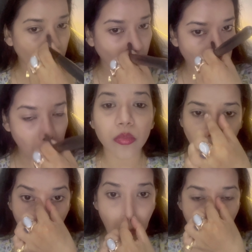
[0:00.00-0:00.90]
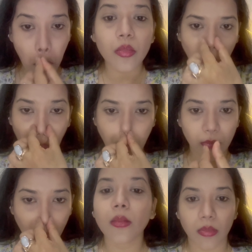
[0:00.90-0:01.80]
So nose,
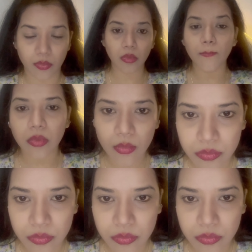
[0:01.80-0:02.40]
let me make